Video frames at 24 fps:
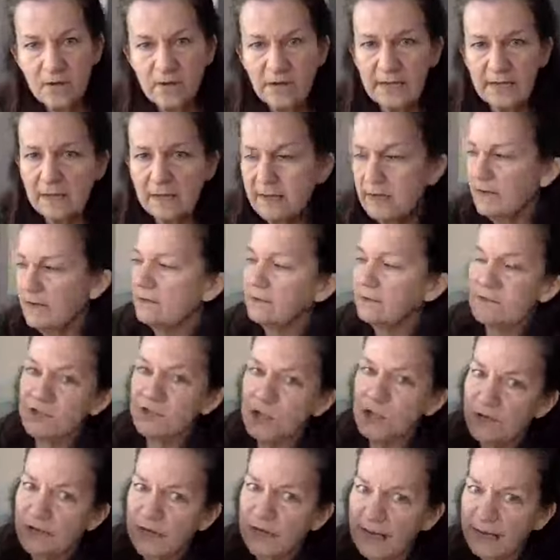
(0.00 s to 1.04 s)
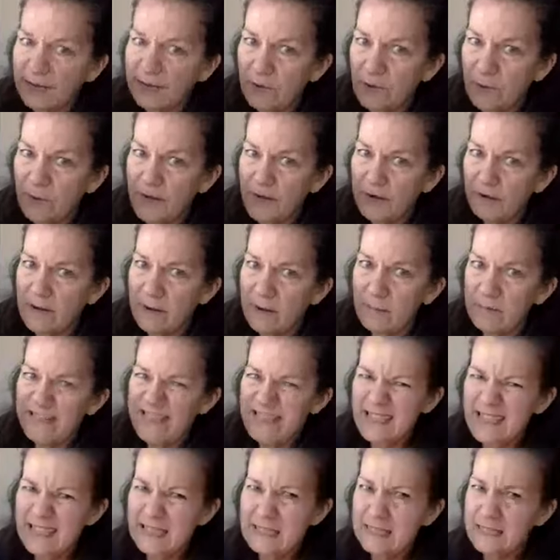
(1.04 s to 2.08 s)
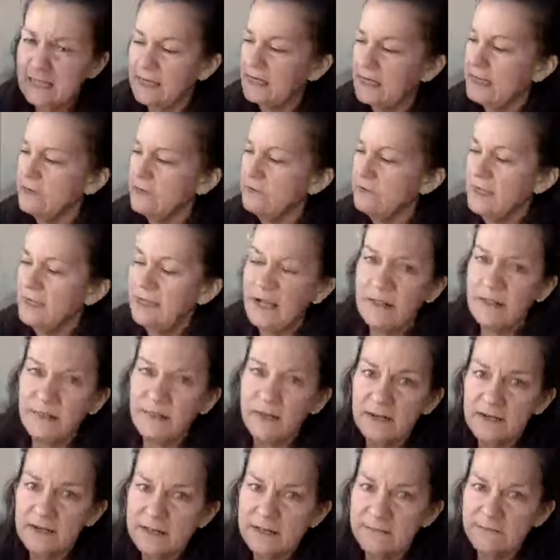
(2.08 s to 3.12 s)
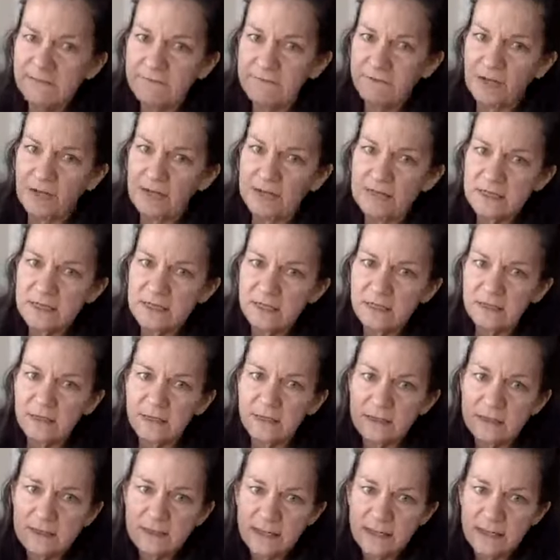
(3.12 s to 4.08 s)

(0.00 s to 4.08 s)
okay, I'm going to show you like we wear it, but it's inside out. There's the front.